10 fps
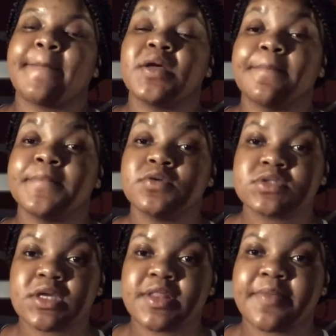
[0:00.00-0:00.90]
put
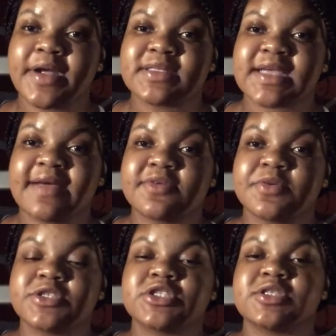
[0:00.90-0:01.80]
mousse on the braids
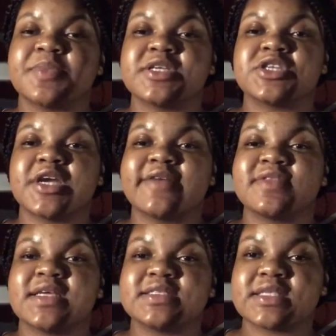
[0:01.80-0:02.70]
afterwards, just to make sure
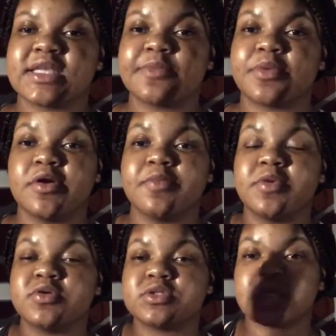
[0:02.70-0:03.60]
everything's sleek. Put
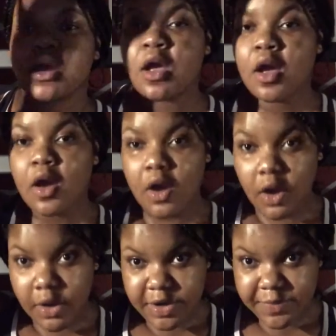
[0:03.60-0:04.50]
mousse
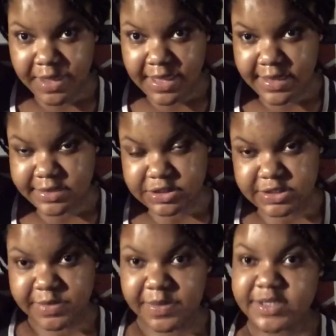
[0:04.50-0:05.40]
on my hair
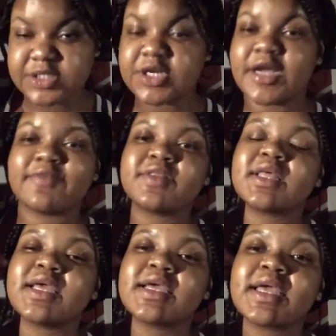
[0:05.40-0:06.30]
just to make sure
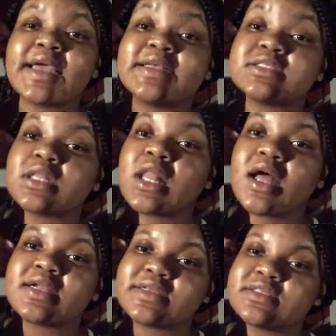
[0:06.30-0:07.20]
everything is
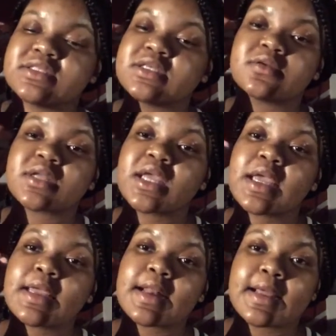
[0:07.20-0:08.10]
locked and sealed
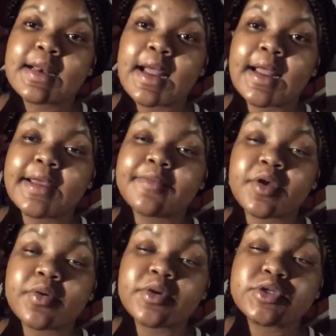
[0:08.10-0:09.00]
in, and I'm
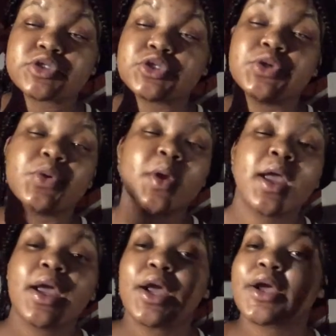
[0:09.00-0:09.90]
going to
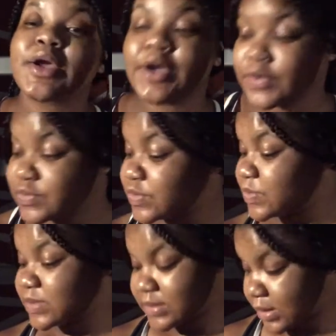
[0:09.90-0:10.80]
go to
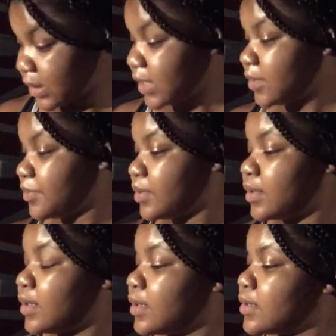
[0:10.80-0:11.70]
sleep,
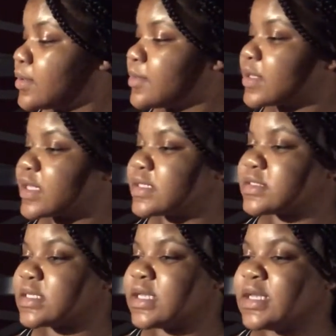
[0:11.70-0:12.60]

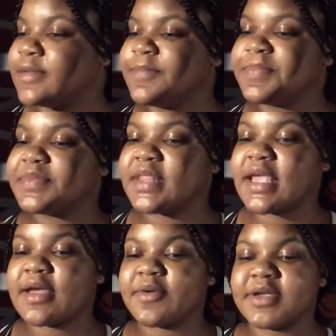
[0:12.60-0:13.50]
because
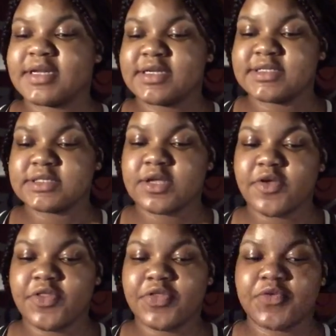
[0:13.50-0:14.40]
now it is
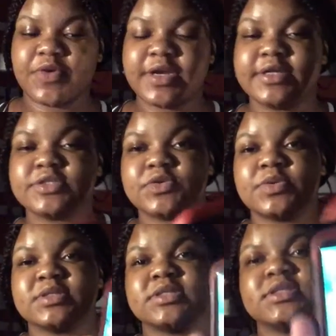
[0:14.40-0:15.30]

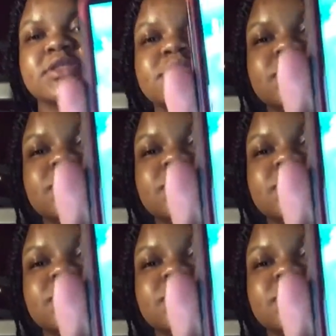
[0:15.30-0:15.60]
3:22.